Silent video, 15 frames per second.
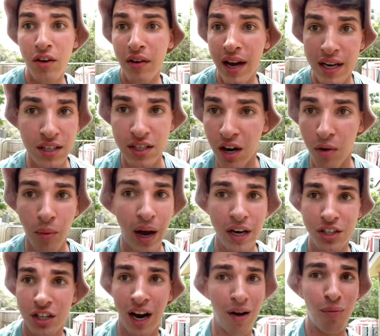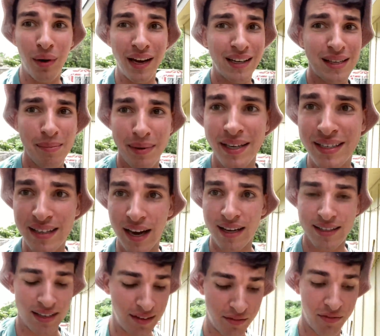guys don't want John Wick to be
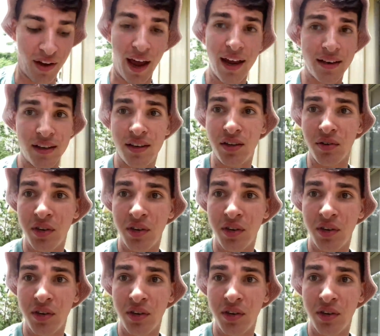sus and vent, do